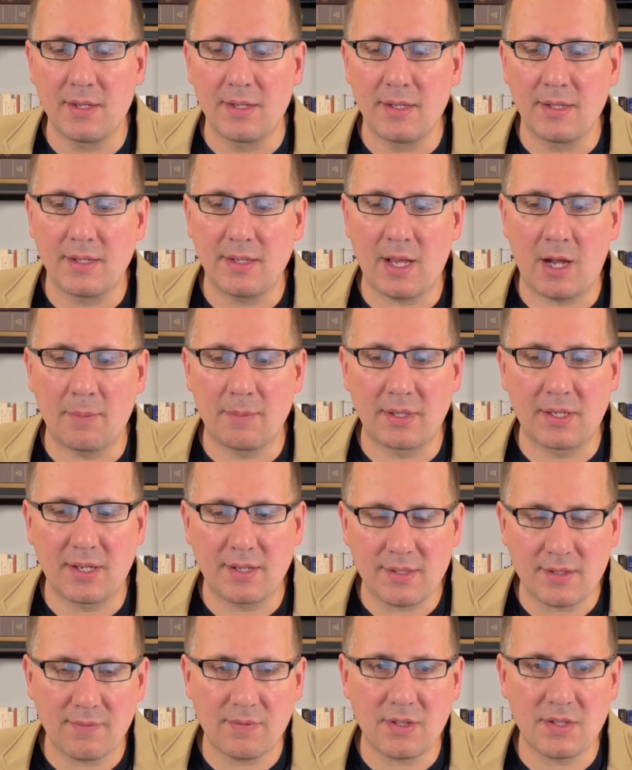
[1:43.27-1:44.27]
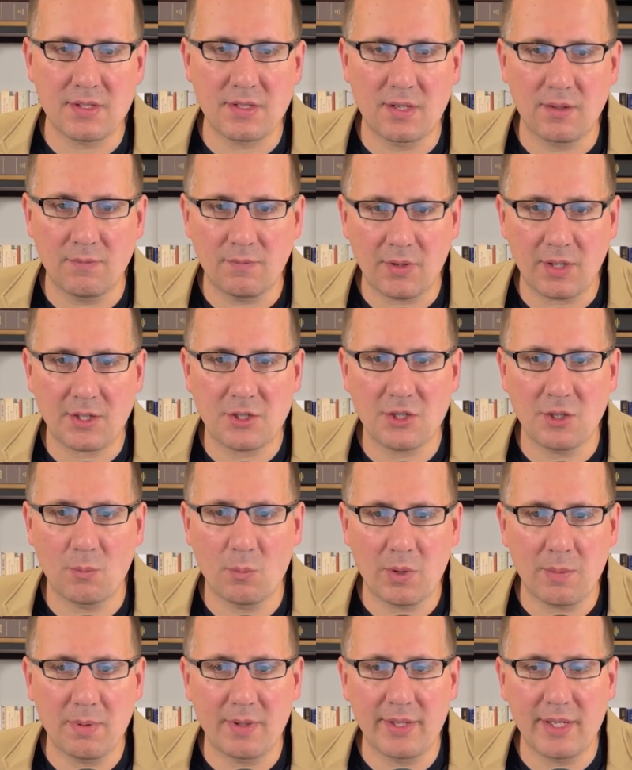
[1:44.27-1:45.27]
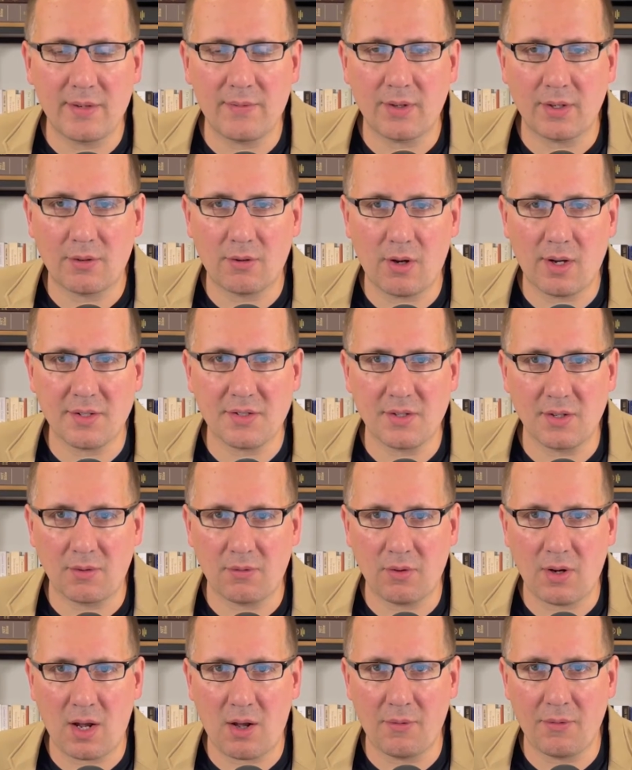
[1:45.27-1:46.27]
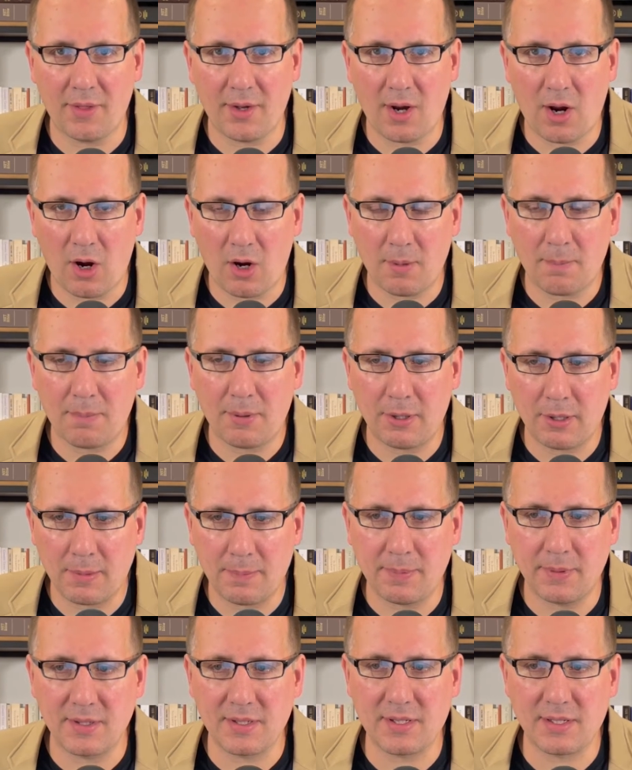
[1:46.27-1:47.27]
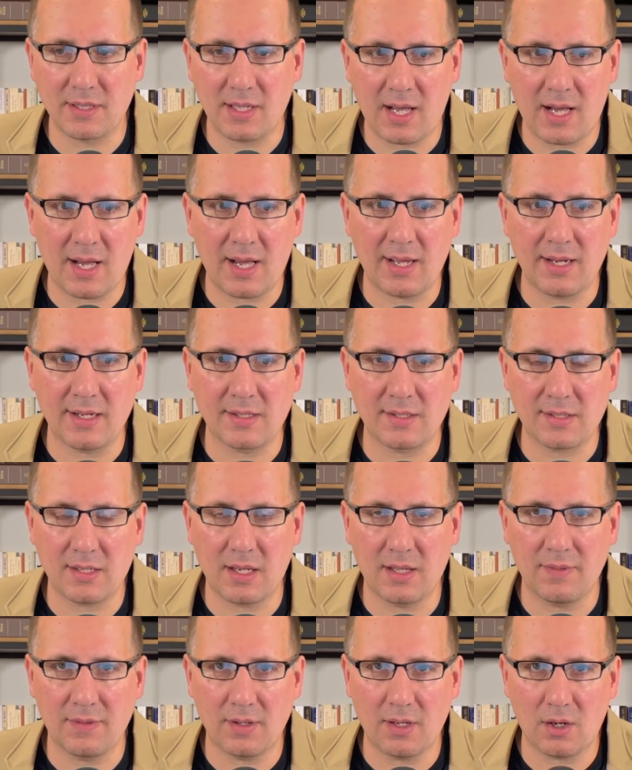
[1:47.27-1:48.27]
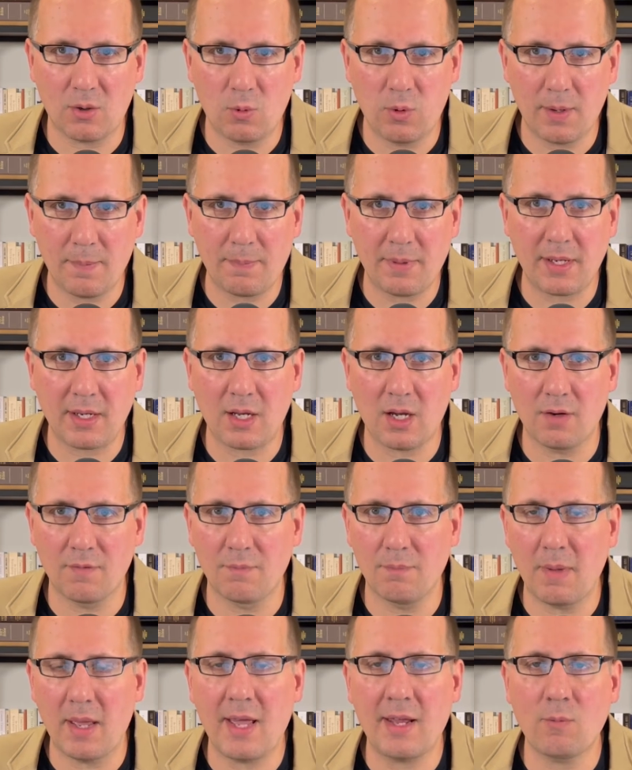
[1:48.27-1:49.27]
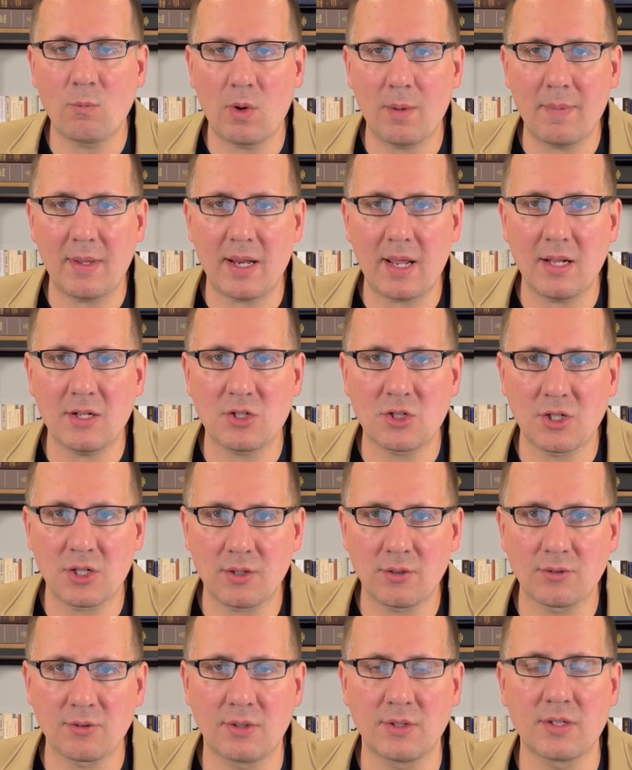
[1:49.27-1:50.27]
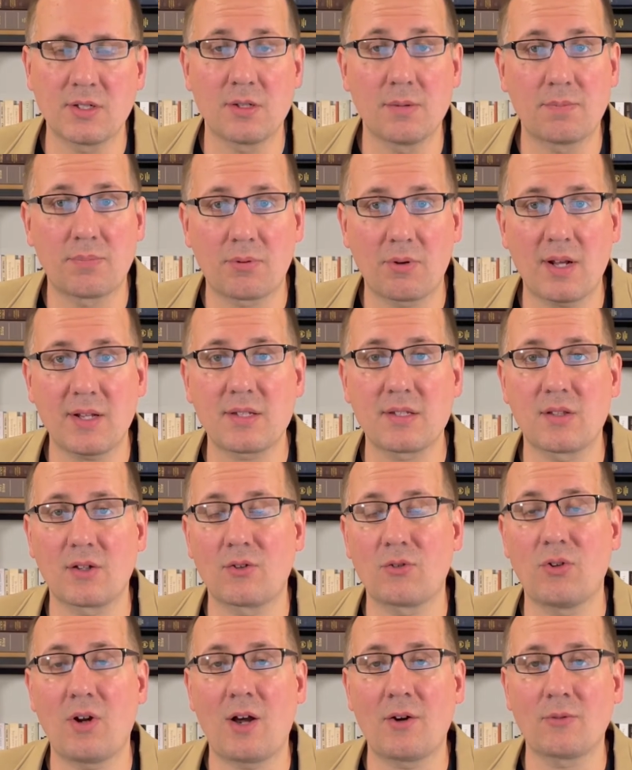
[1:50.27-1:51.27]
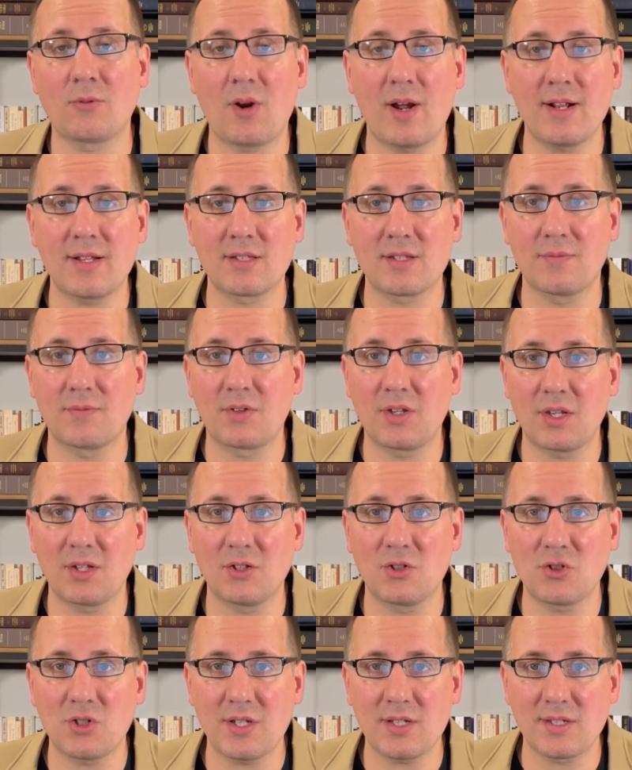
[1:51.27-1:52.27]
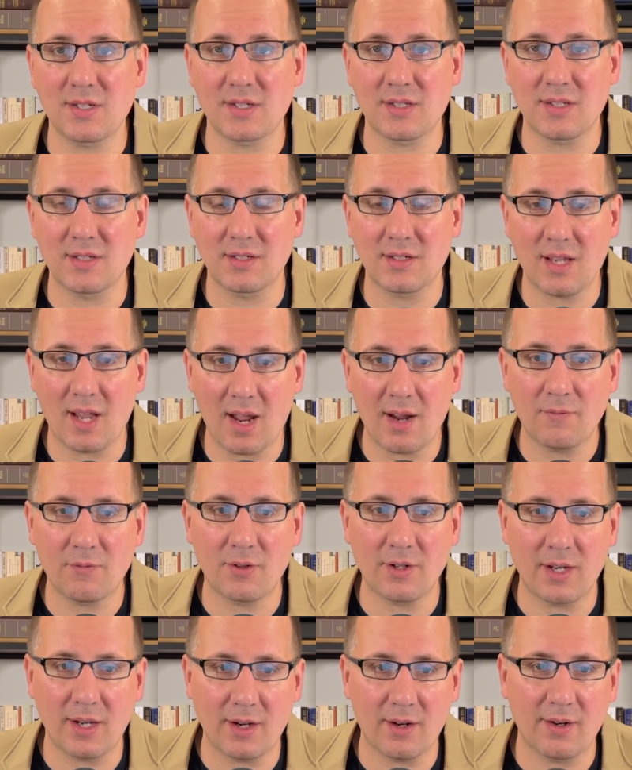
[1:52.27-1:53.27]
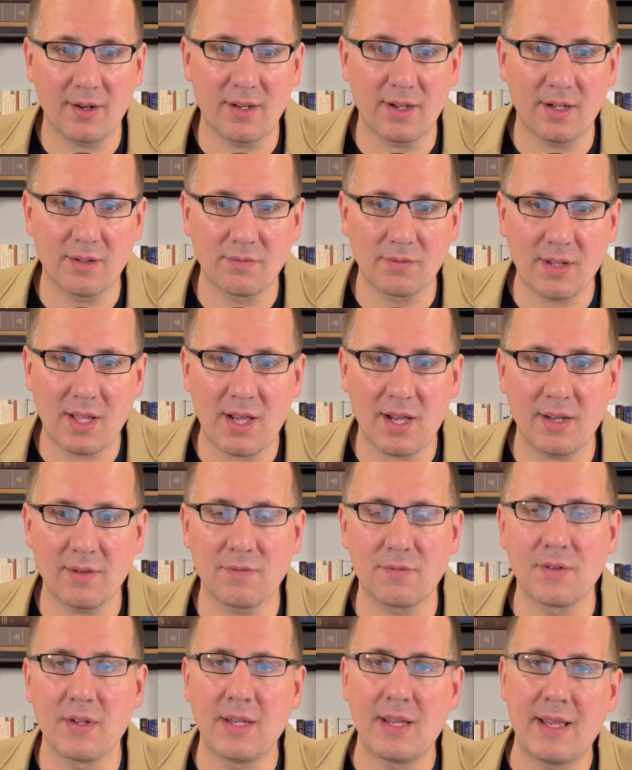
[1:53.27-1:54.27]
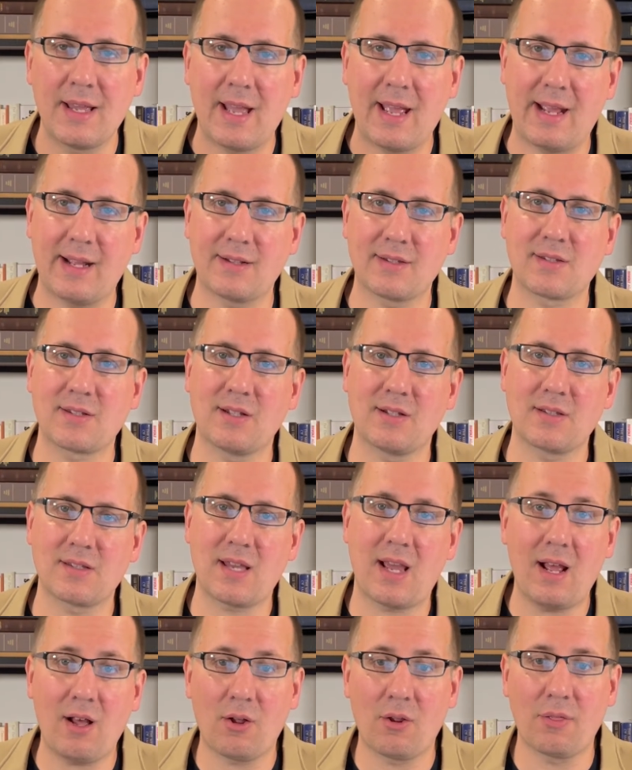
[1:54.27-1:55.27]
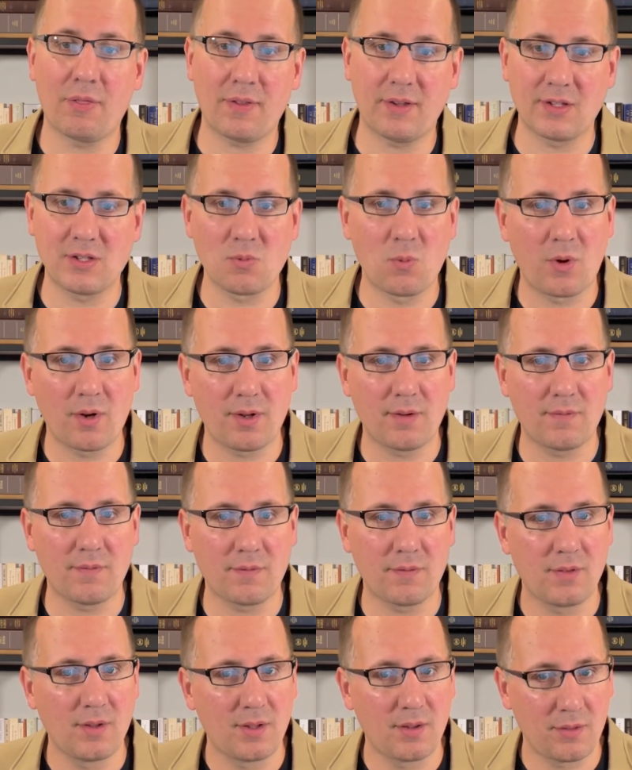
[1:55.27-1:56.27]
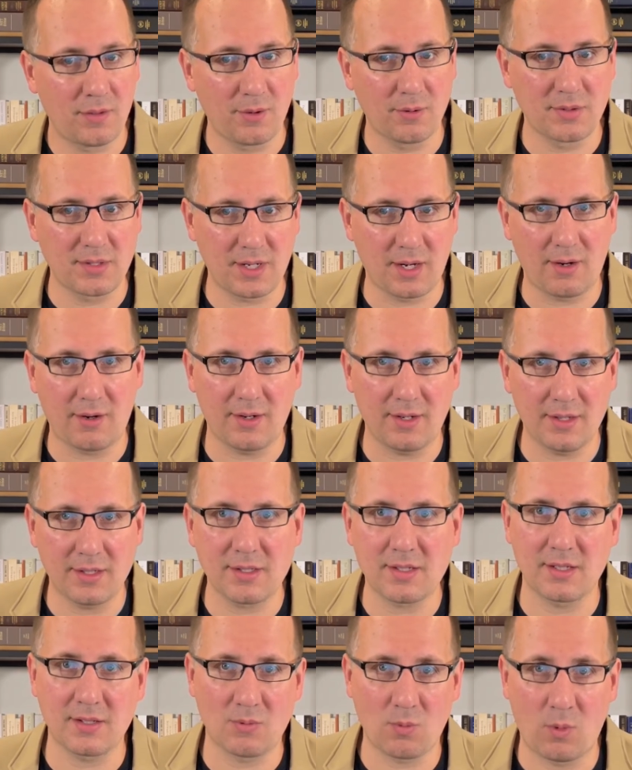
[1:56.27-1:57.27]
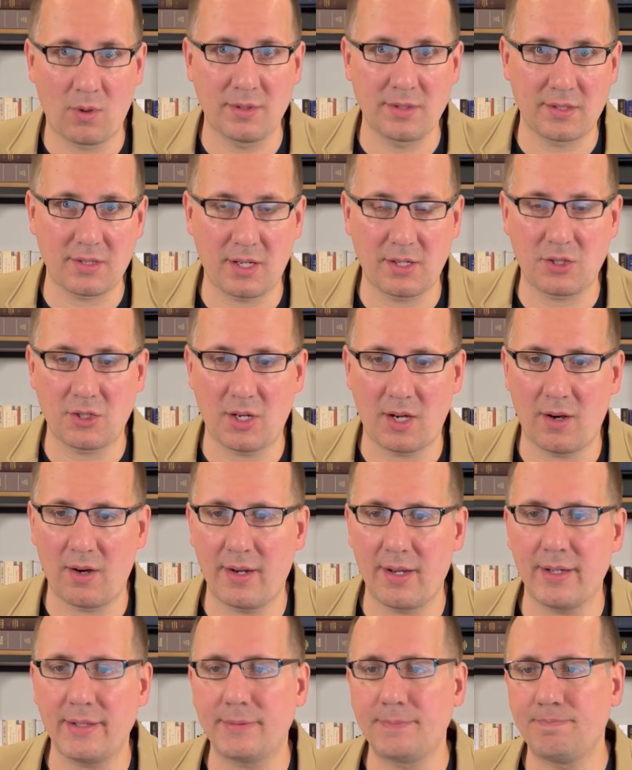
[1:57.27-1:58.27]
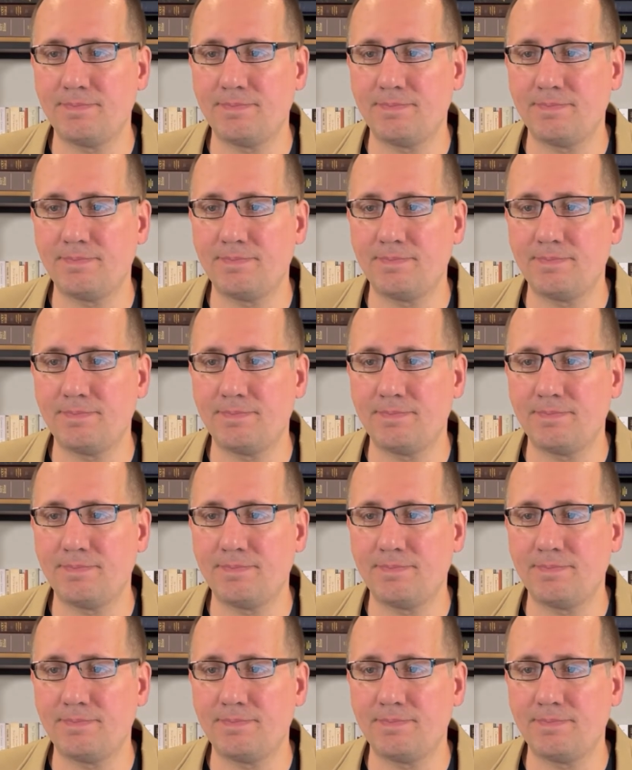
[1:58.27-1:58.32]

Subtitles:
Now, because of this conviction, we believe at Crossing Crown that our purpose lies in the equipping of men, women, and children to press the crown rights of King Jesus into every area of life. And since health is one of those areas, it's one such area,